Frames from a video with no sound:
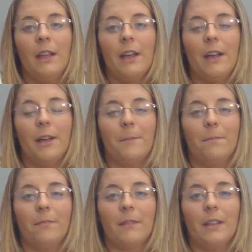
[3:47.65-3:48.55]

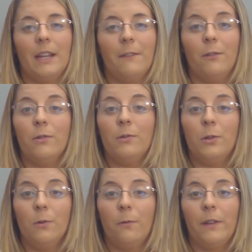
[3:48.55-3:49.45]
And if you
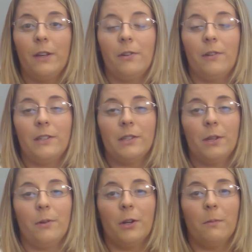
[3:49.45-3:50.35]
do feel as
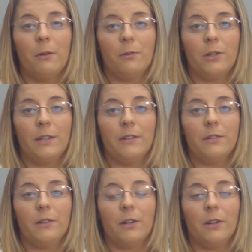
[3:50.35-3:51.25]
though your emotions
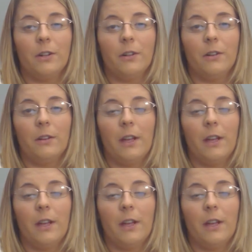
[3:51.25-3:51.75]
are